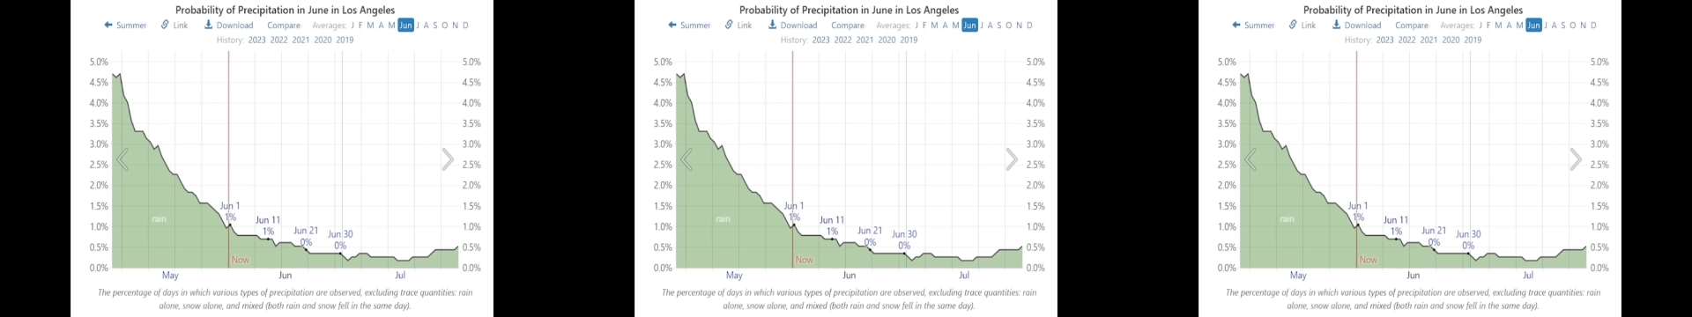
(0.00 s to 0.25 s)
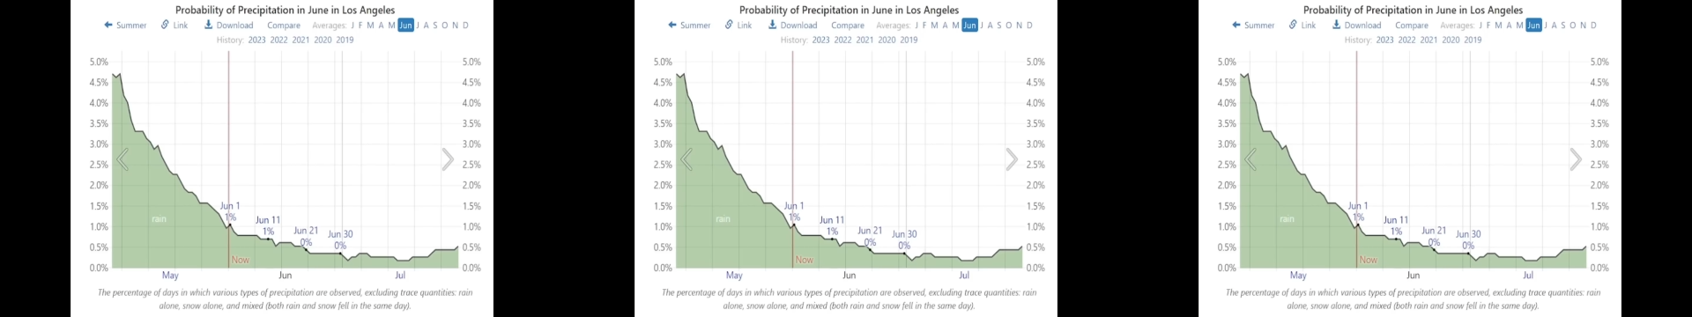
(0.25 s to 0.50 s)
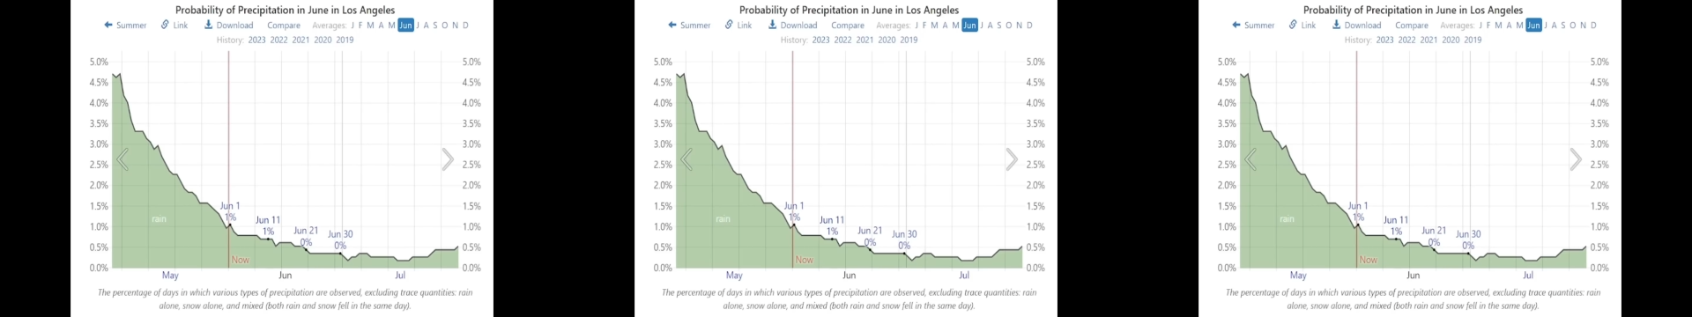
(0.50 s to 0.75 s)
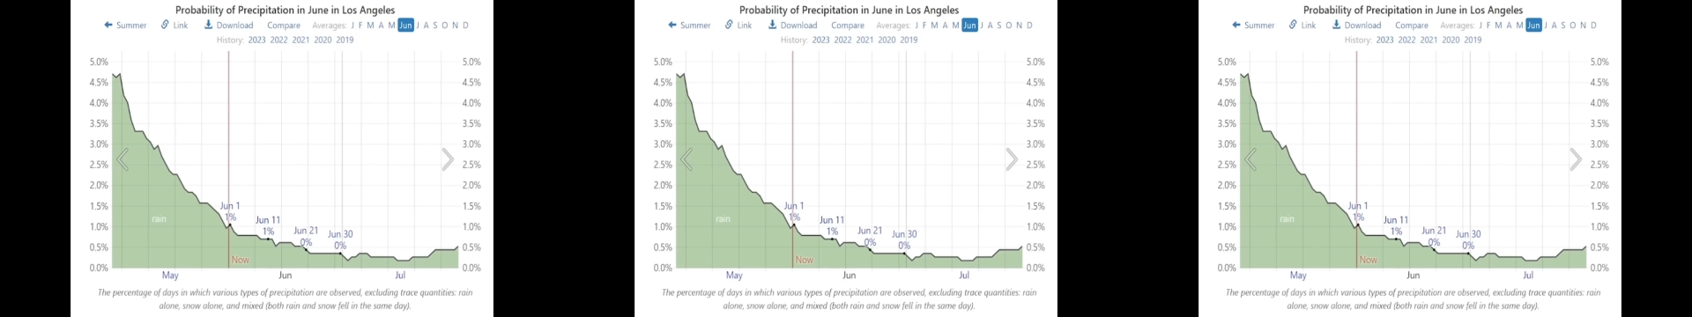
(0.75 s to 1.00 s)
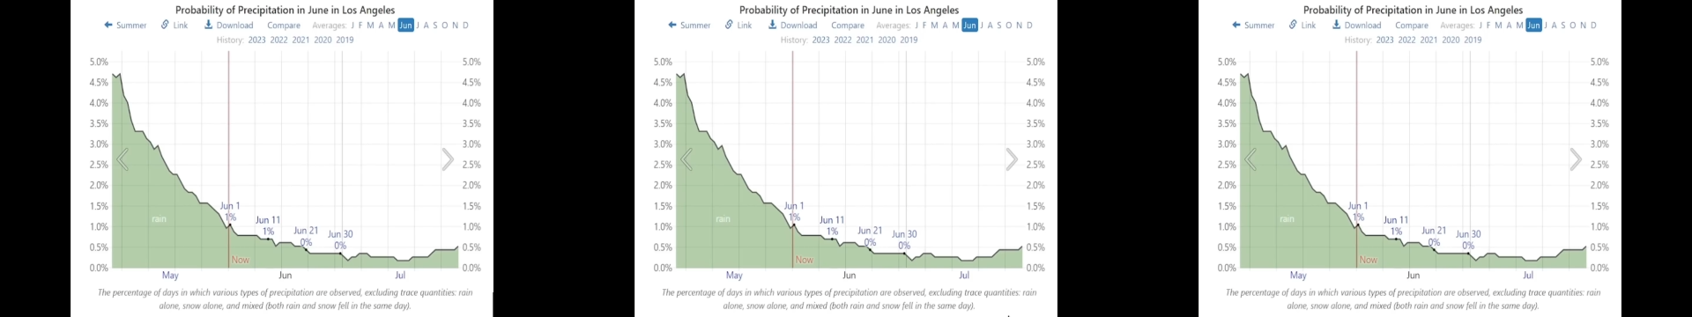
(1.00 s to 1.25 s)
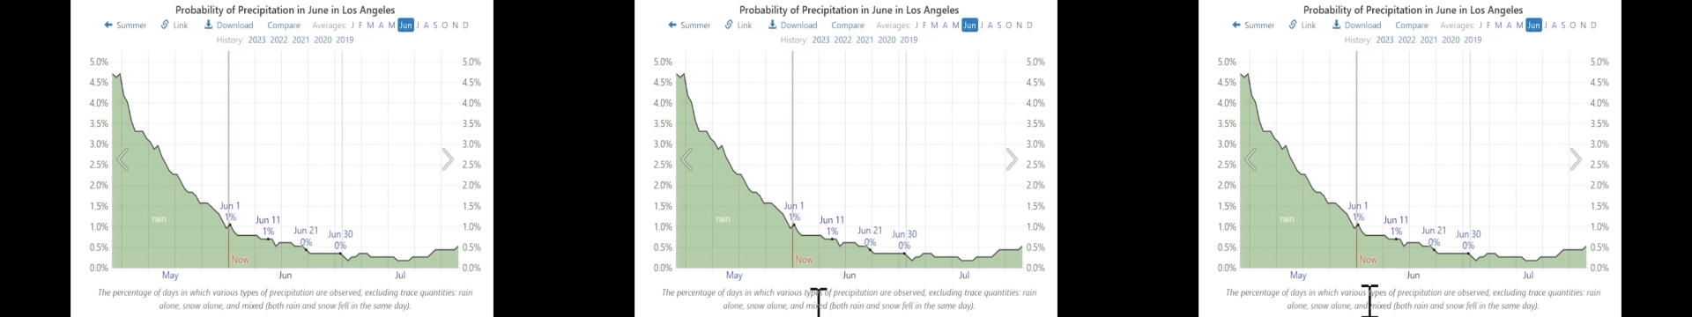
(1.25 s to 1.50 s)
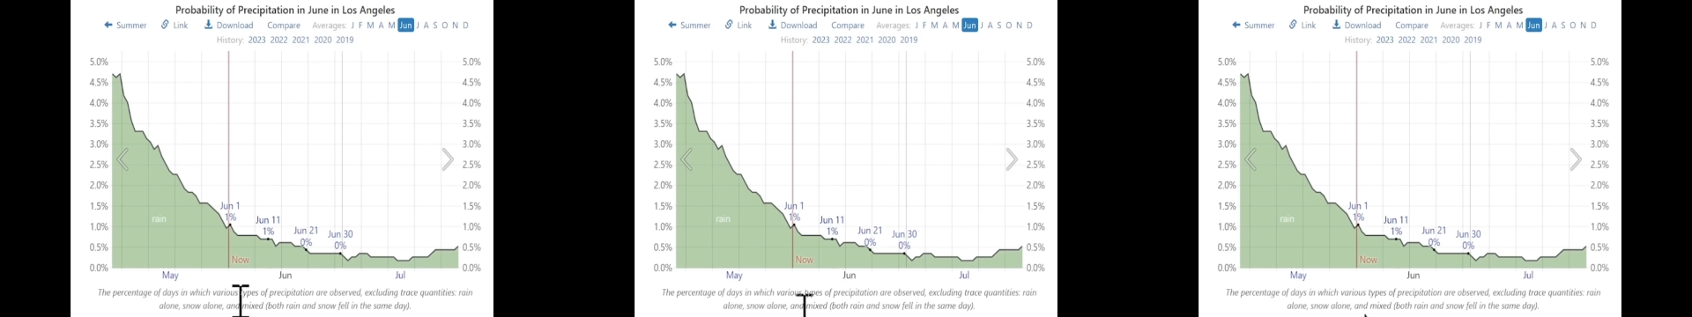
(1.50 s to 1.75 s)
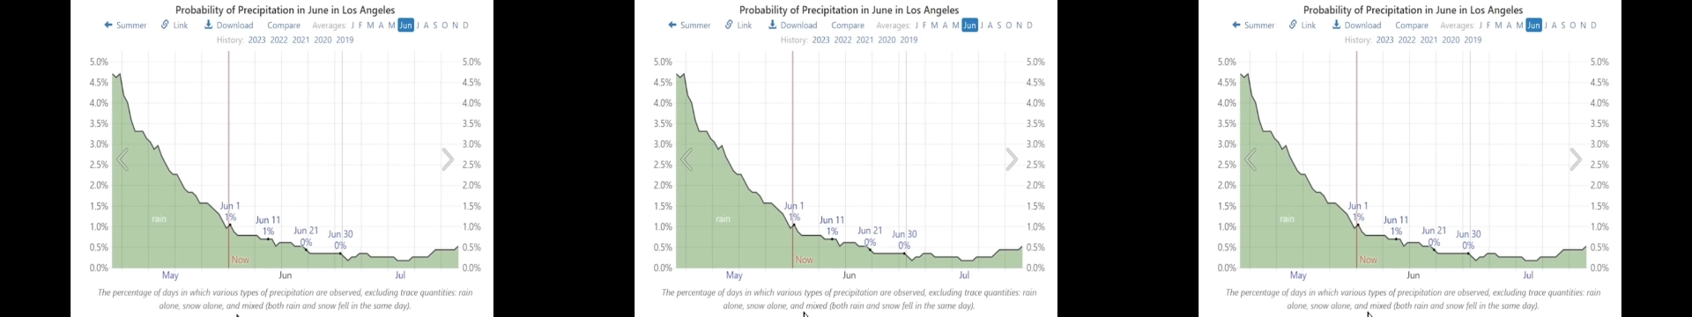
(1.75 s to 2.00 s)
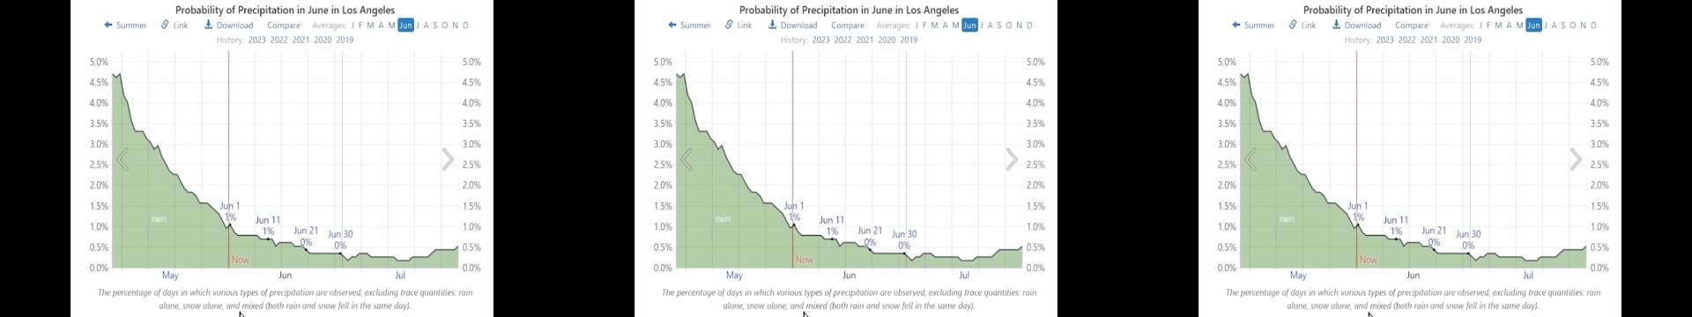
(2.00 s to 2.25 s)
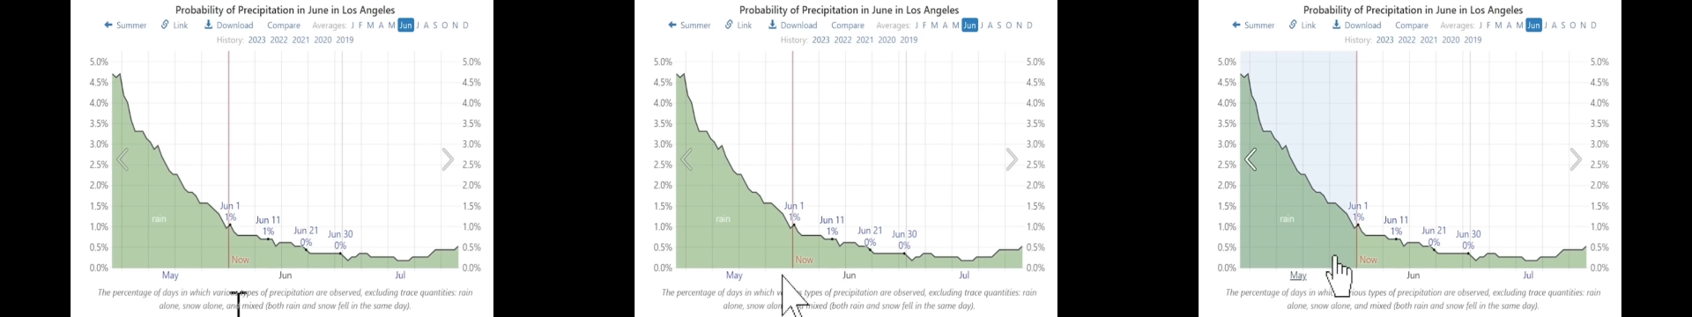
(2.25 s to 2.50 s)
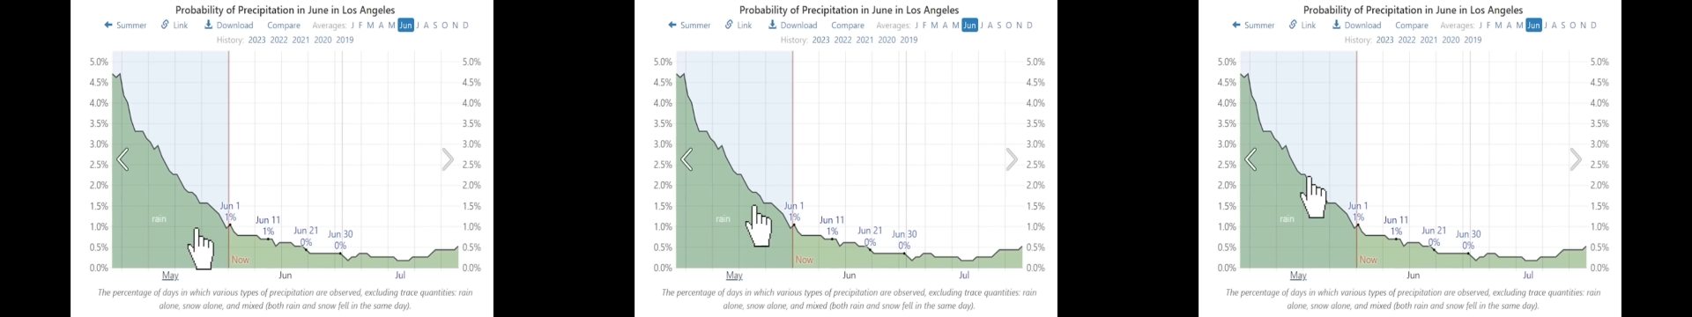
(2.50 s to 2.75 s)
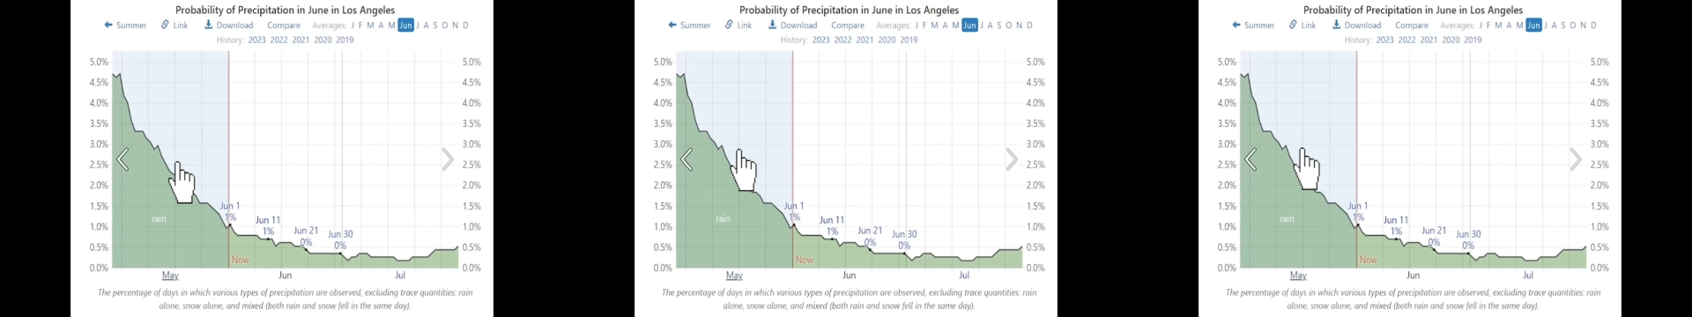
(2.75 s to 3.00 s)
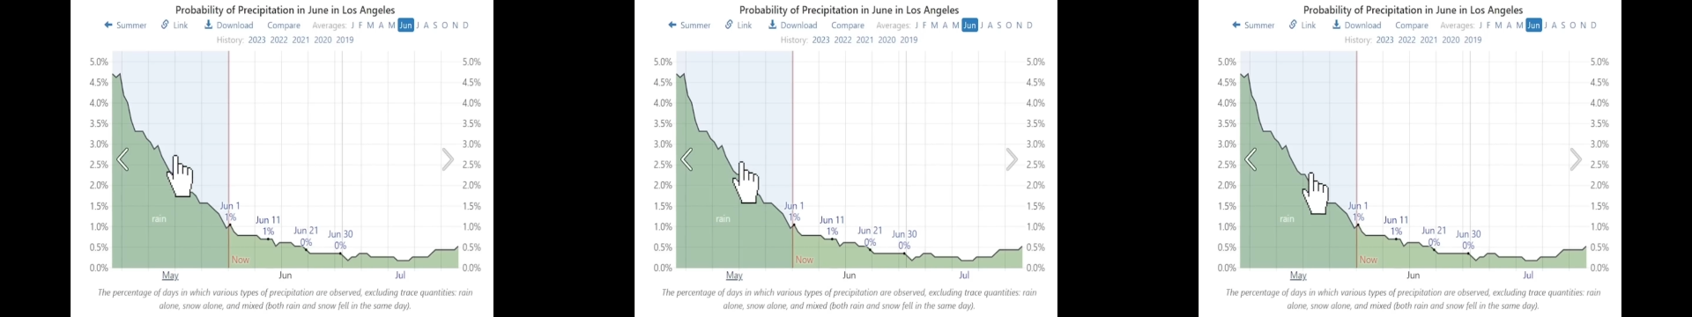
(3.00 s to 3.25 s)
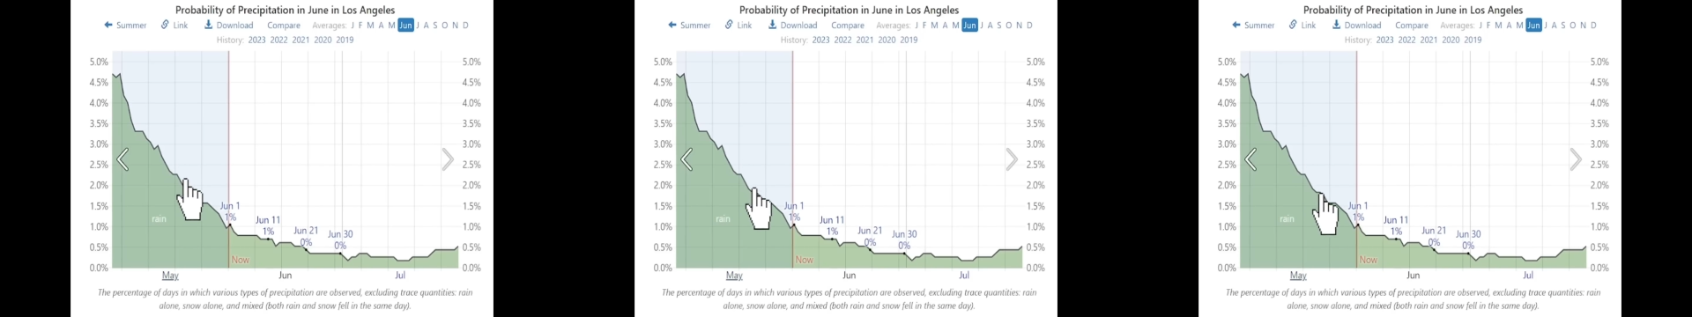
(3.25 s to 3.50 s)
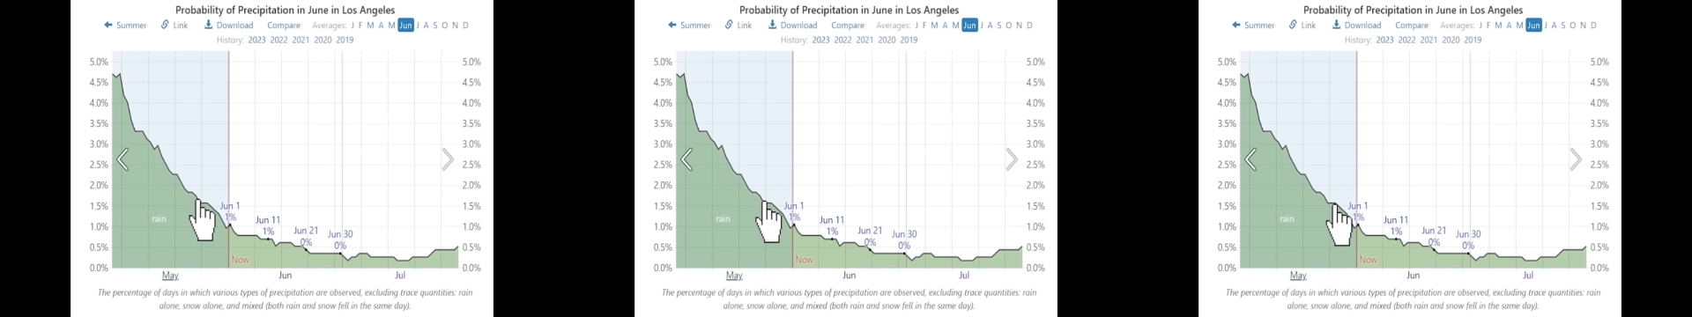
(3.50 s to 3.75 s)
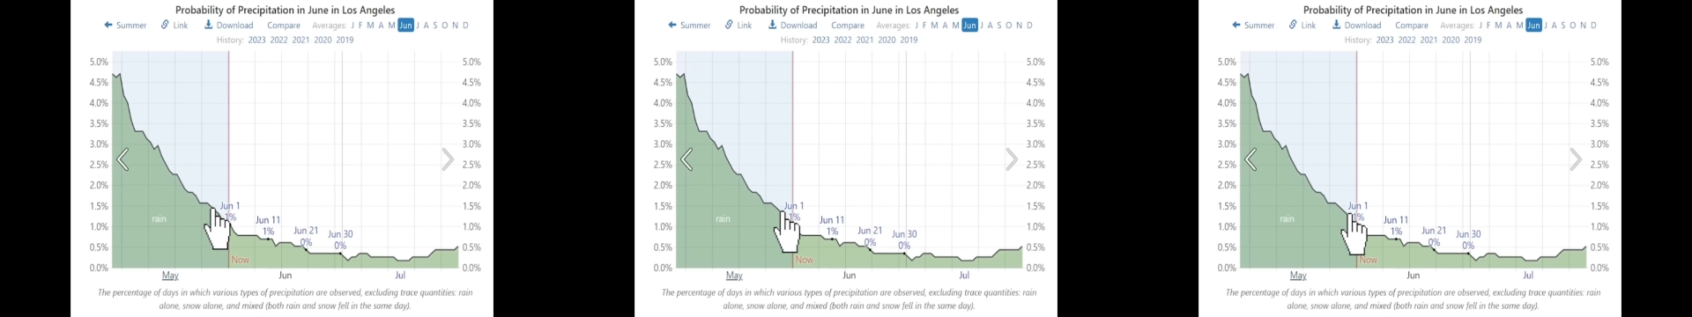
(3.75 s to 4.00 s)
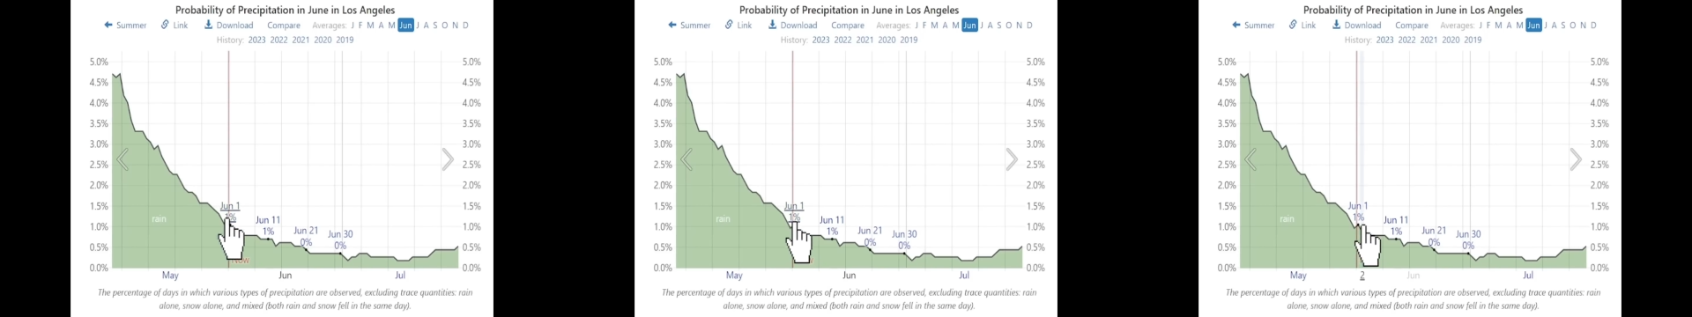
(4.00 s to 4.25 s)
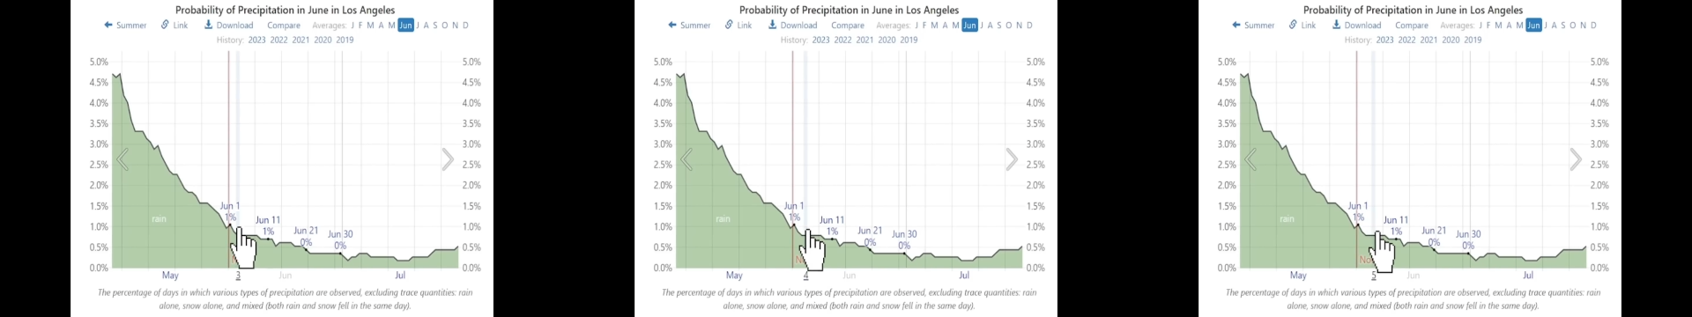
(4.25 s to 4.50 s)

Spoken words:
Nobody's mouth can be seen.